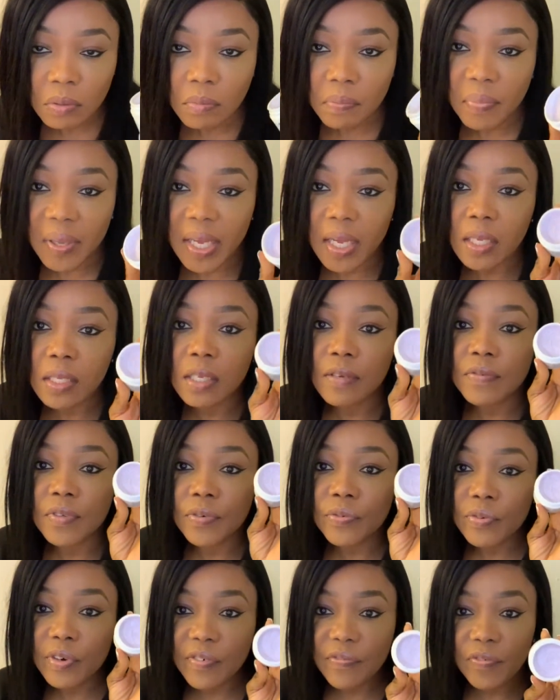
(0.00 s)
Because of the
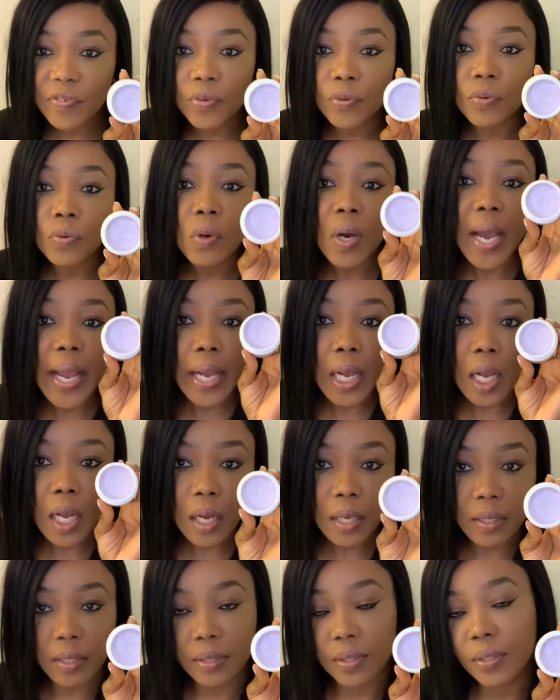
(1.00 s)
review, I
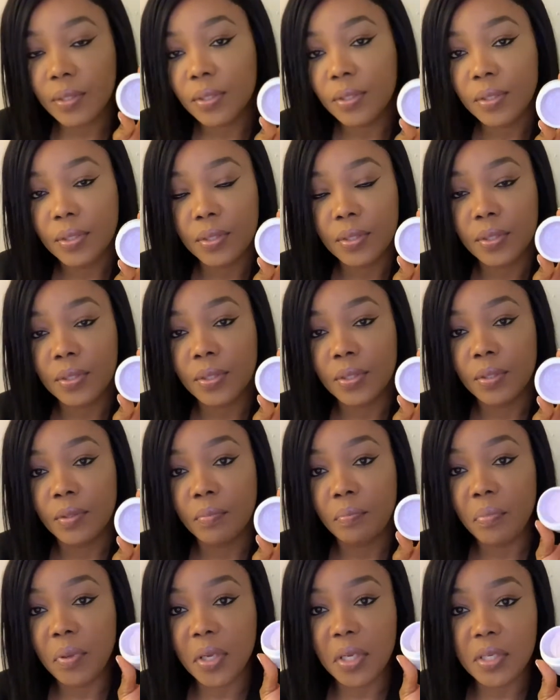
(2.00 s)
got it.
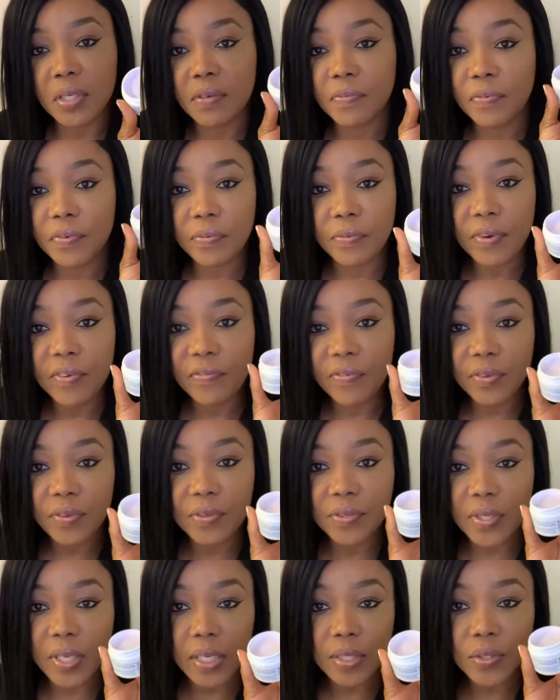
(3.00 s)
Because of the
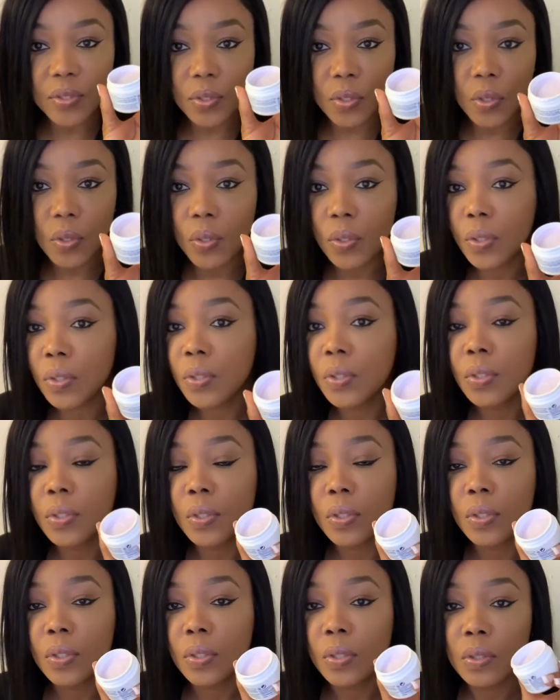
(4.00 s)
reviews I saw.
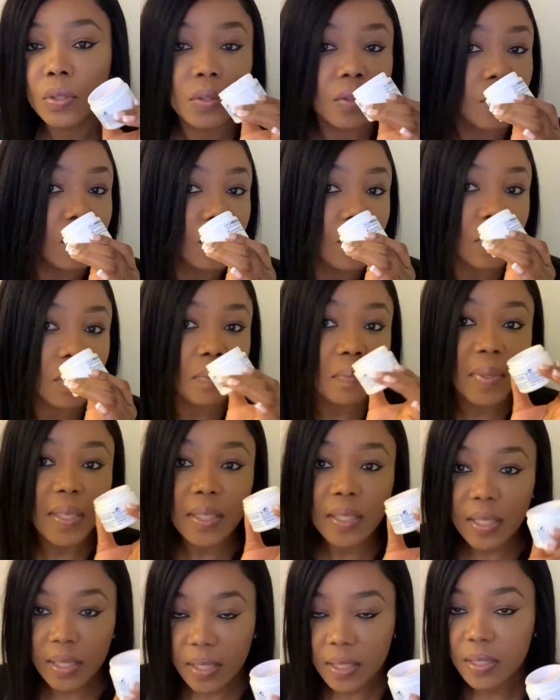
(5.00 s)

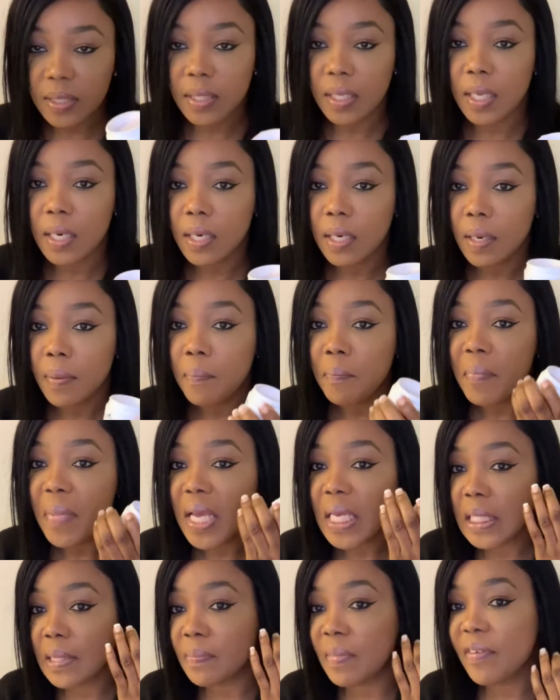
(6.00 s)
But this thing
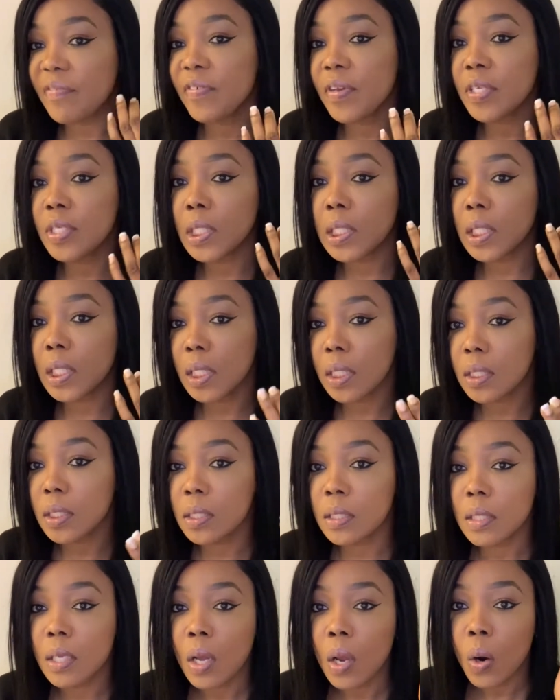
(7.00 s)
makes my face look
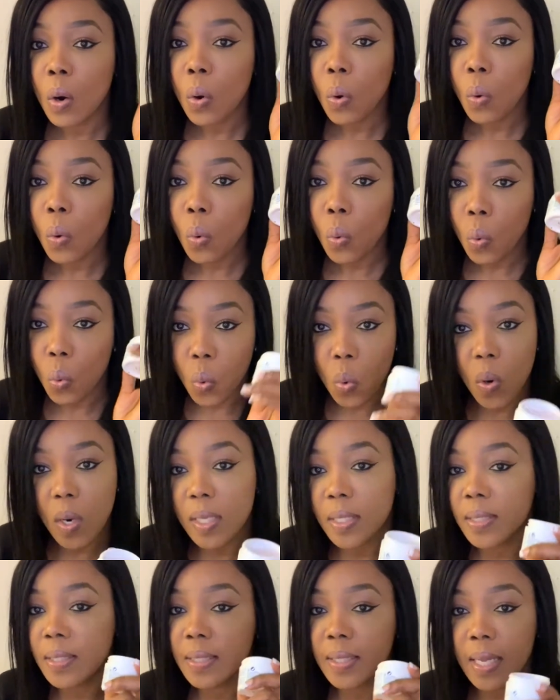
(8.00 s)

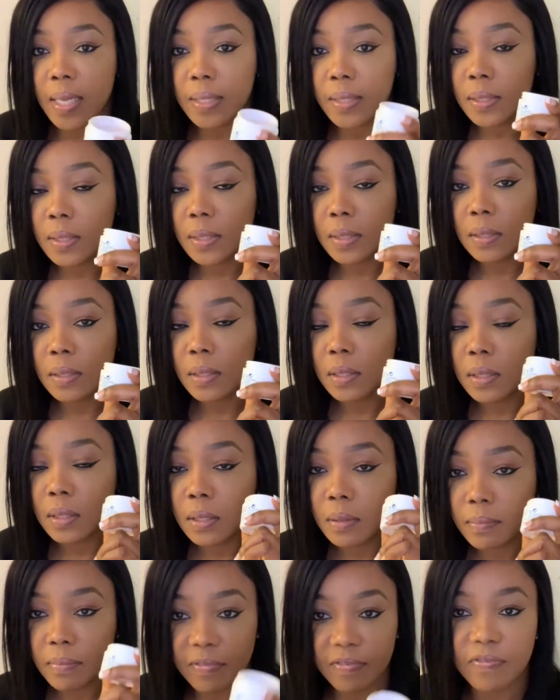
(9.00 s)
worse than
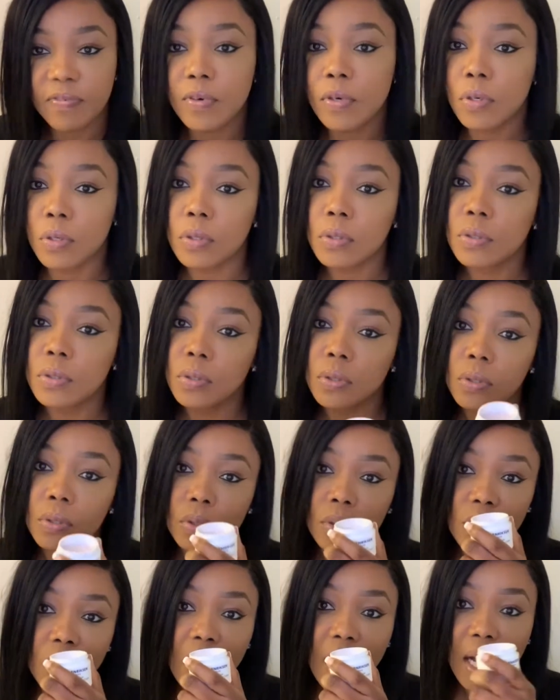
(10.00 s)
before.
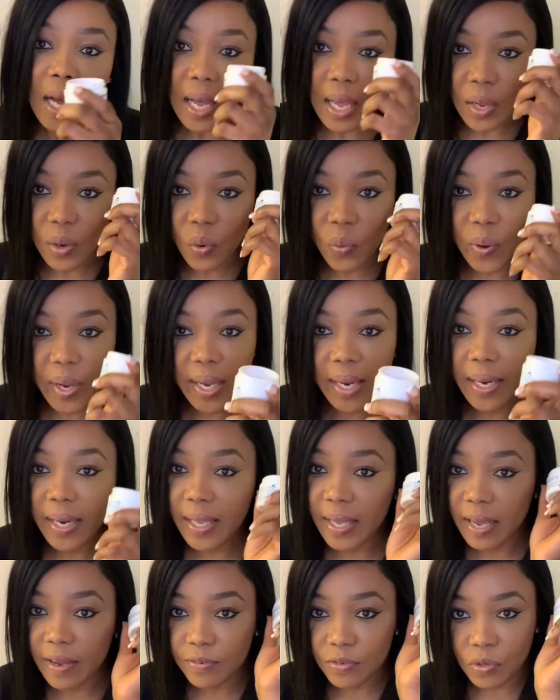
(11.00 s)
I quickly
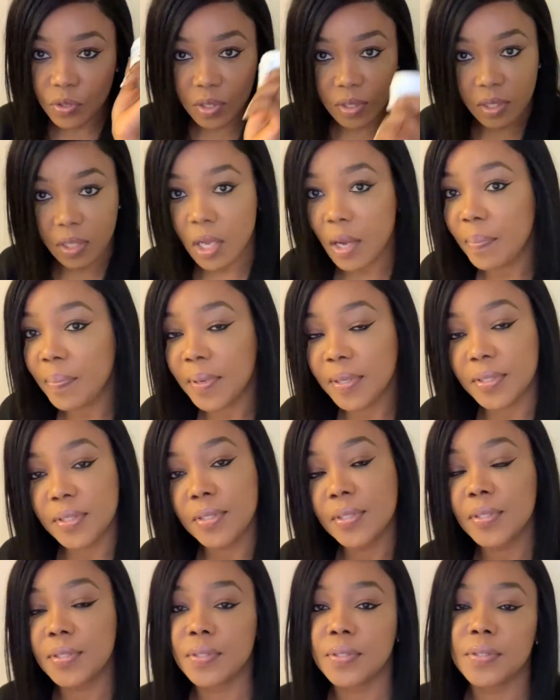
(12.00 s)
have to stop
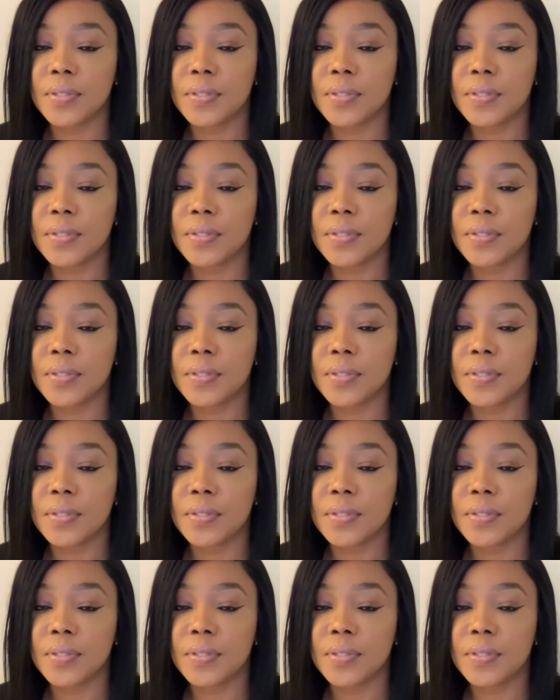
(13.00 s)
it.